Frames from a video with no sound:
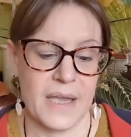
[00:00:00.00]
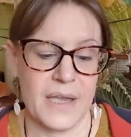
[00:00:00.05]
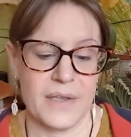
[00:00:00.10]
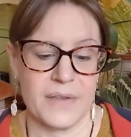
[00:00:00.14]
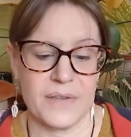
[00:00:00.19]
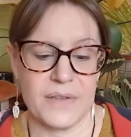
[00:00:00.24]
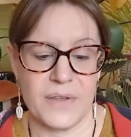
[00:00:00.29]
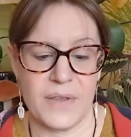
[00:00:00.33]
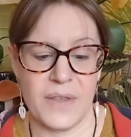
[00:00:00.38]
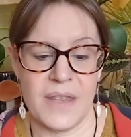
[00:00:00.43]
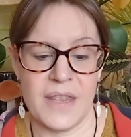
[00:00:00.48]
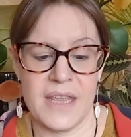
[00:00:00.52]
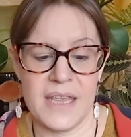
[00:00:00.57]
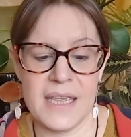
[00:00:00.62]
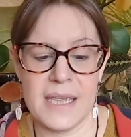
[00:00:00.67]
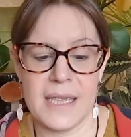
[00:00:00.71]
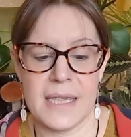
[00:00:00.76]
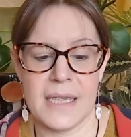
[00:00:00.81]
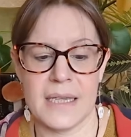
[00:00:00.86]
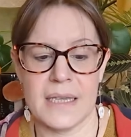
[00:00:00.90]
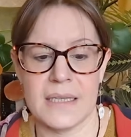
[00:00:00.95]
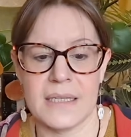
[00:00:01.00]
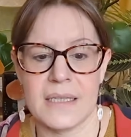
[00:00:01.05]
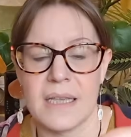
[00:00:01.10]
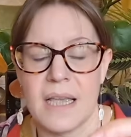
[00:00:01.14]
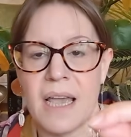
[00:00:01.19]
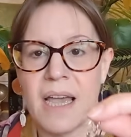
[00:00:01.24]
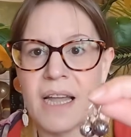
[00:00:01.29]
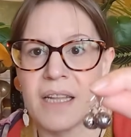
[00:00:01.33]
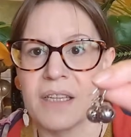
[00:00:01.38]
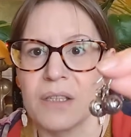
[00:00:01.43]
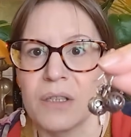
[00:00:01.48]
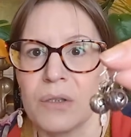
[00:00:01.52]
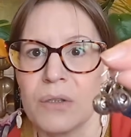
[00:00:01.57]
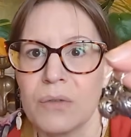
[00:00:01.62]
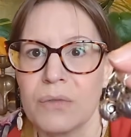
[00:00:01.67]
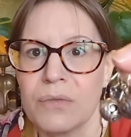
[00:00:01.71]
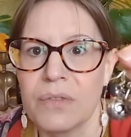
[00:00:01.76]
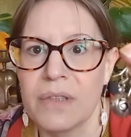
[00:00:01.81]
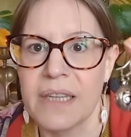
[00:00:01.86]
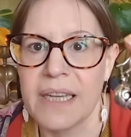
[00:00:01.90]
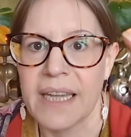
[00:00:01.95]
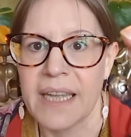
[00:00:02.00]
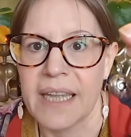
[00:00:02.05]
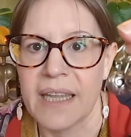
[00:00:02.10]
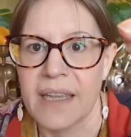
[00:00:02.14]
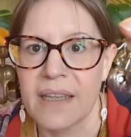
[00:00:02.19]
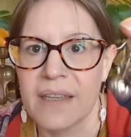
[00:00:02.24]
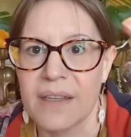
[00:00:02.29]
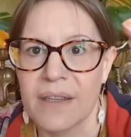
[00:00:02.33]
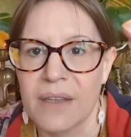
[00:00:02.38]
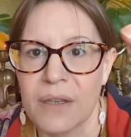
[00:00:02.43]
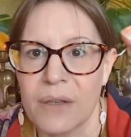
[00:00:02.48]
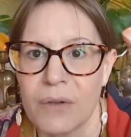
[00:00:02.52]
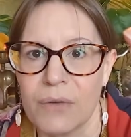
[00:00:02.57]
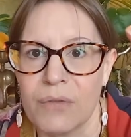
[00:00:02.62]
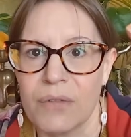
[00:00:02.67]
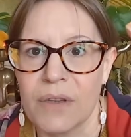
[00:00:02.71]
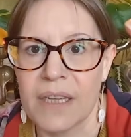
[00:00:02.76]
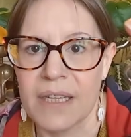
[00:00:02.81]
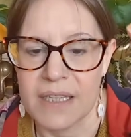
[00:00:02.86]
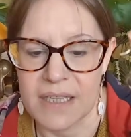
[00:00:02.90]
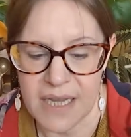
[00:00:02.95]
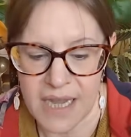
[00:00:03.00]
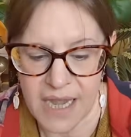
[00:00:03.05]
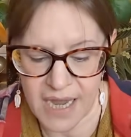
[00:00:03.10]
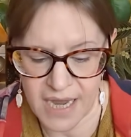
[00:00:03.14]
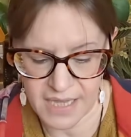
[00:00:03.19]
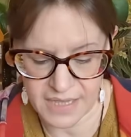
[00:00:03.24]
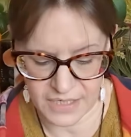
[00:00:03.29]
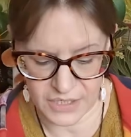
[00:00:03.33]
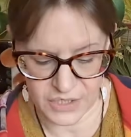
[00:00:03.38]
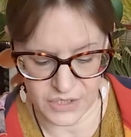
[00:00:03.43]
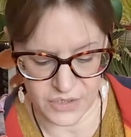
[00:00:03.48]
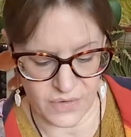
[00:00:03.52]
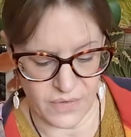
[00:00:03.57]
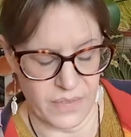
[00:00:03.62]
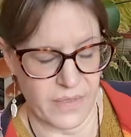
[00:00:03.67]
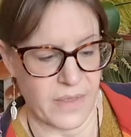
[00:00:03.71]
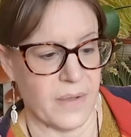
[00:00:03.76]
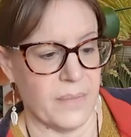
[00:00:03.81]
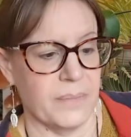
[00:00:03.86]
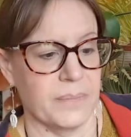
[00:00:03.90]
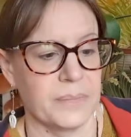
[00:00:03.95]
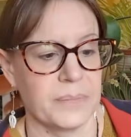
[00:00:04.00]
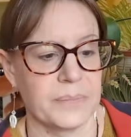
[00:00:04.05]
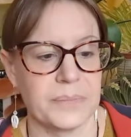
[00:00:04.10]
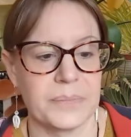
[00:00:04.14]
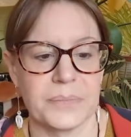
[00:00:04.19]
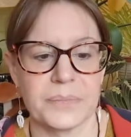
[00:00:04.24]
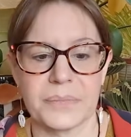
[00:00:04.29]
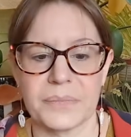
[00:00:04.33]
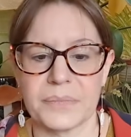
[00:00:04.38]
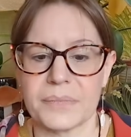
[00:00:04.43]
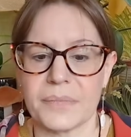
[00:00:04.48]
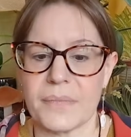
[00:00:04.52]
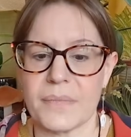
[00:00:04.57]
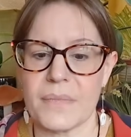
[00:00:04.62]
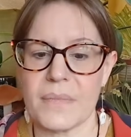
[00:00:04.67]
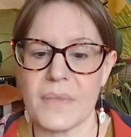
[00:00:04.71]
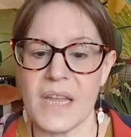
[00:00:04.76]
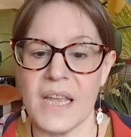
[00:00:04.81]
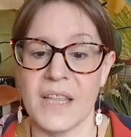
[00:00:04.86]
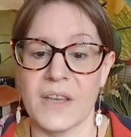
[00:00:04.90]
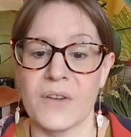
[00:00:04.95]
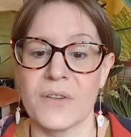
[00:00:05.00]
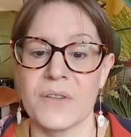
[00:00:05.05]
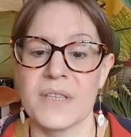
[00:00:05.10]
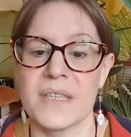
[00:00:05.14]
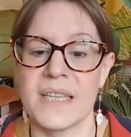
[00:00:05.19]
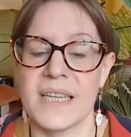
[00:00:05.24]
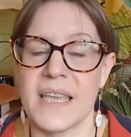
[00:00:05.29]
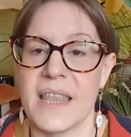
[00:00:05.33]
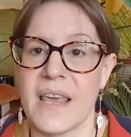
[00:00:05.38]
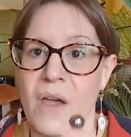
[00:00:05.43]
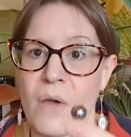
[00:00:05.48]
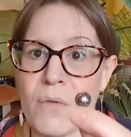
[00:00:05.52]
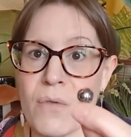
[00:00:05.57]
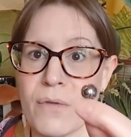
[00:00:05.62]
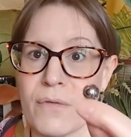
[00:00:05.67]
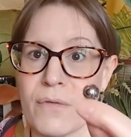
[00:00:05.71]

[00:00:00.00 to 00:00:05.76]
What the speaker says: So these had a lovely, lovely tarnish on them. And I could see that on the